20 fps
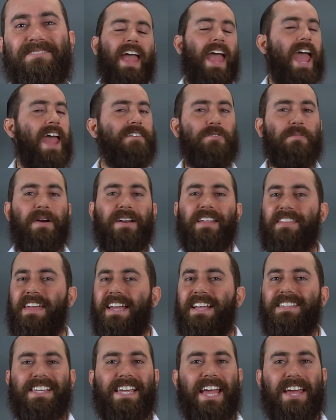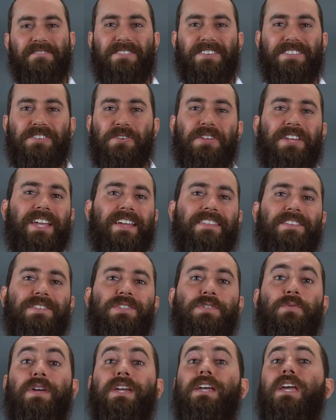Hey everybody, thanks again for tuning in
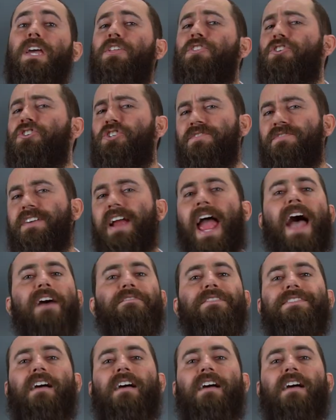this week. Did you ever have a